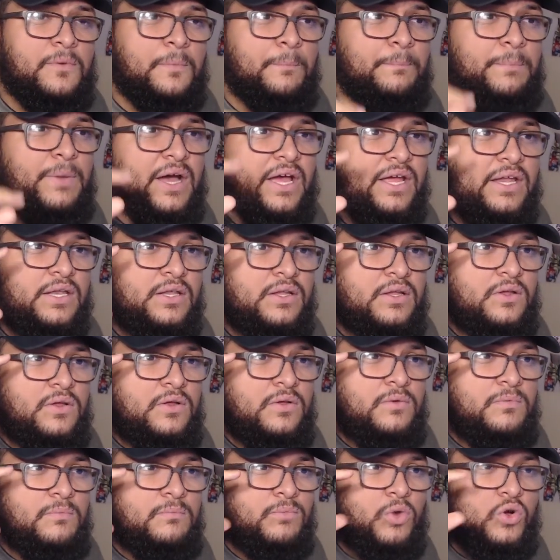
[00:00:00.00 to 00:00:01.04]
but
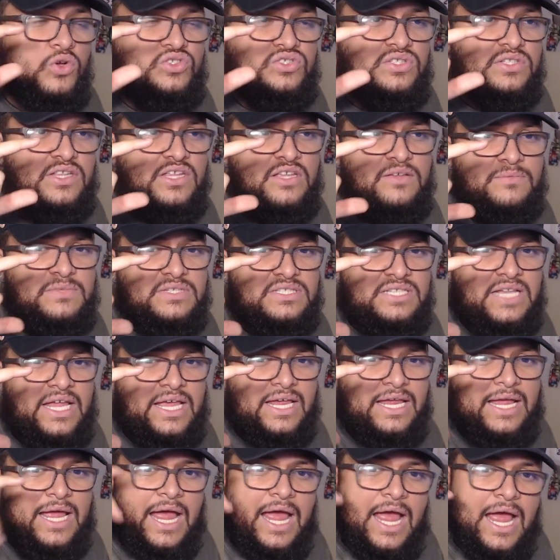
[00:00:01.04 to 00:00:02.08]
most of them is
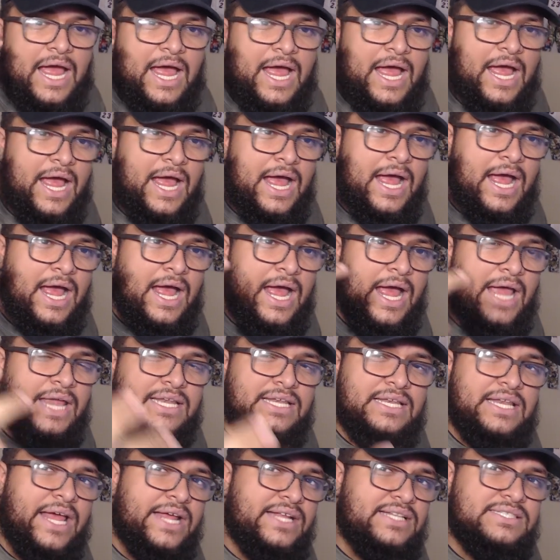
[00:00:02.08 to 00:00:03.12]
like, I
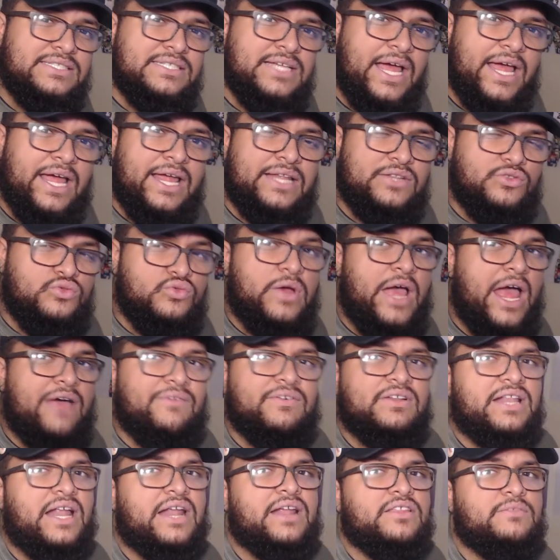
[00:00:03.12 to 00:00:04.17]
do have
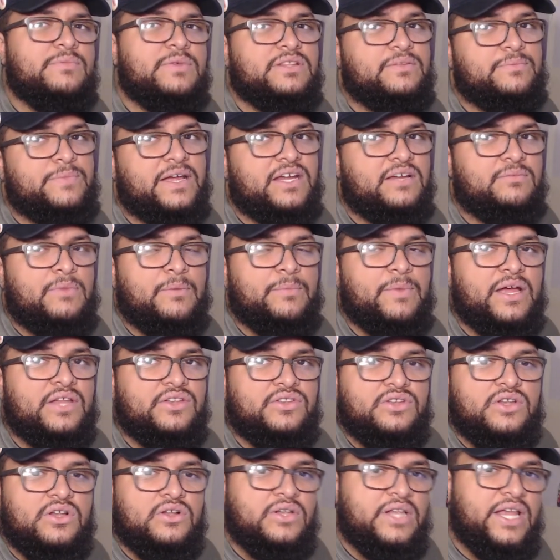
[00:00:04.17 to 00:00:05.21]
a lot of them at the back of my mind,
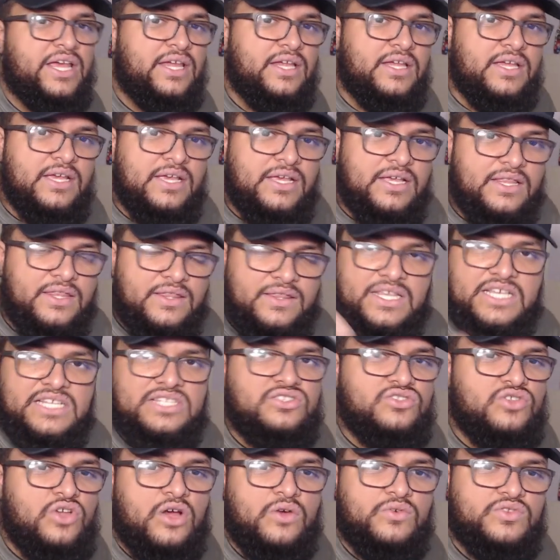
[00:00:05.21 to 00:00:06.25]
you know? Like, this
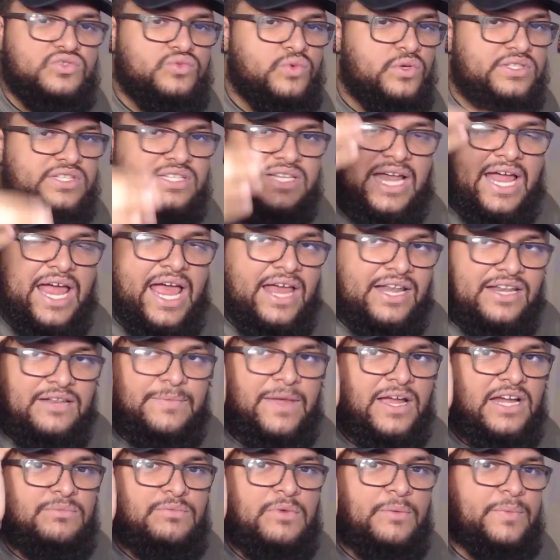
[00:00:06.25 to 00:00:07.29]
song was one that I had in the
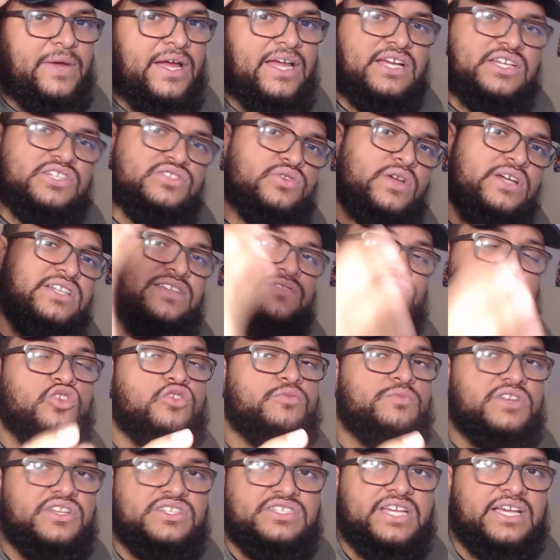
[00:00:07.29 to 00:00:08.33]
back of my mind because you guys have
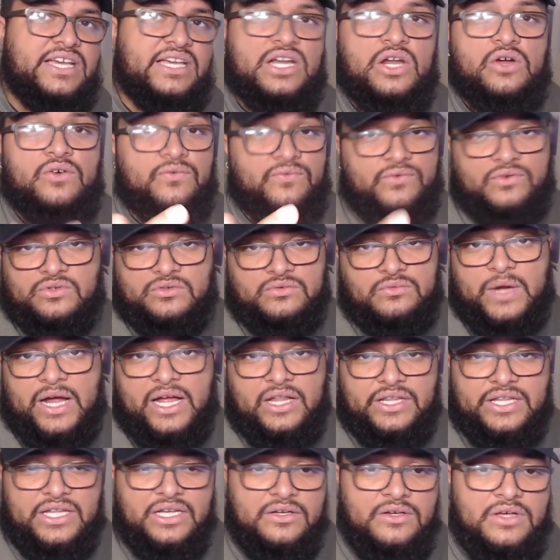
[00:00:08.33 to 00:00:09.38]
told me to check it out for a while
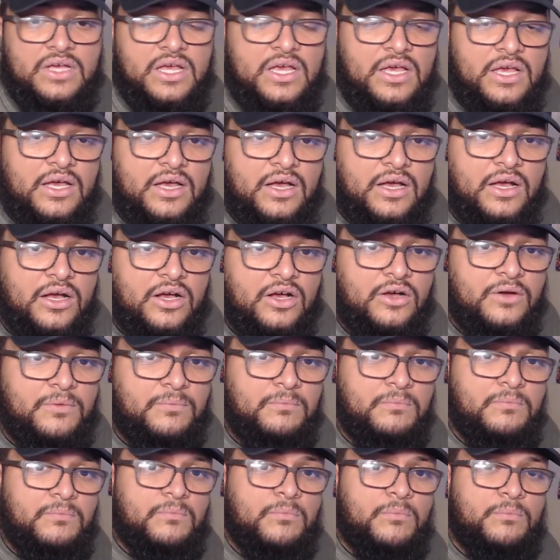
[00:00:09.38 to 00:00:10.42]
now.
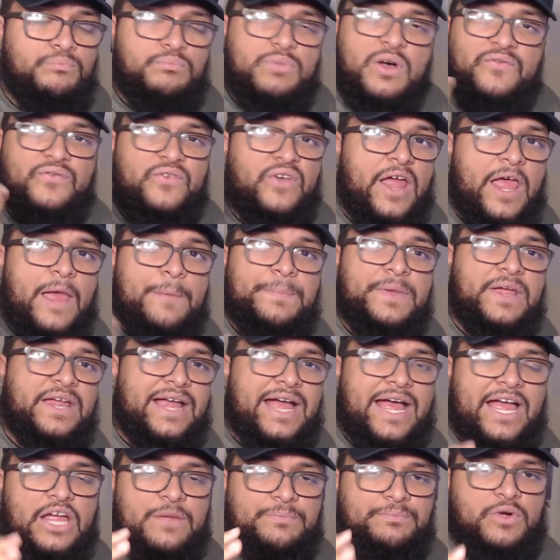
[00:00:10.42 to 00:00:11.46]
But for Epik
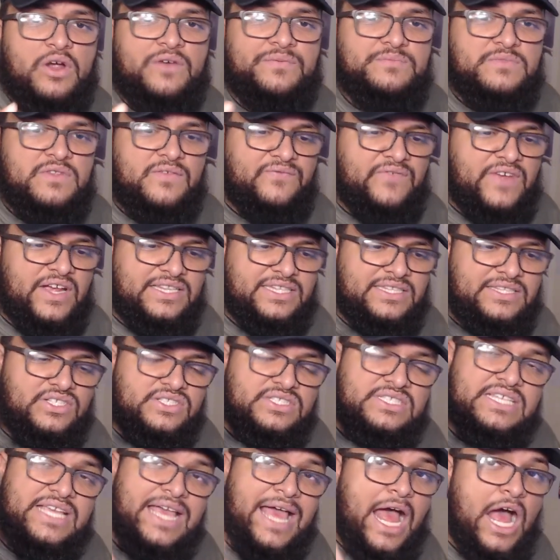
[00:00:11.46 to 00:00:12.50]
High, apart from the fact that there's
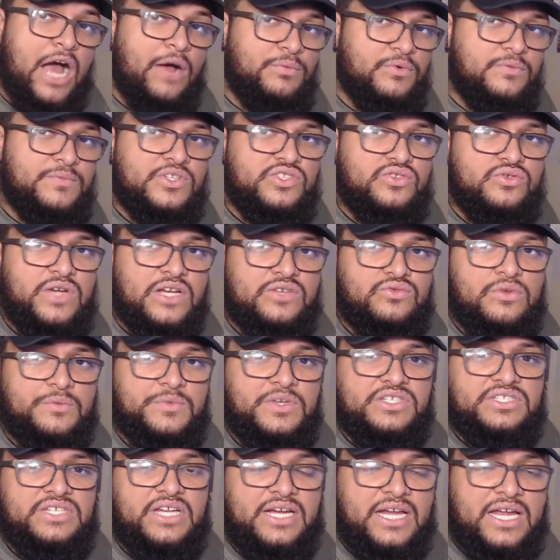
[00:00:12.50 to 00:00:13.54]
the album that you guys want
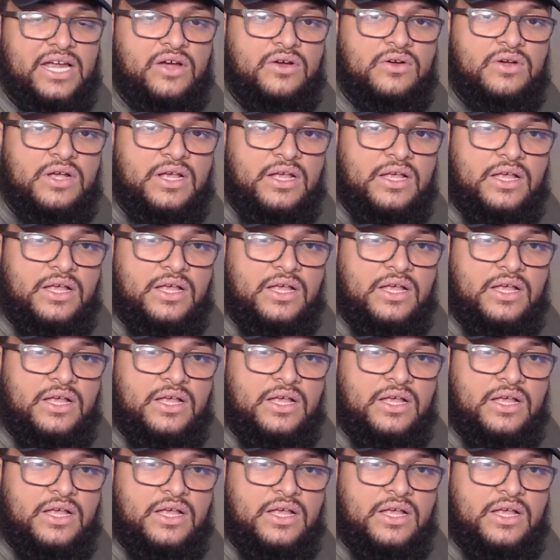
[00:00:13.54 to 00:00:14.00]
me to check out,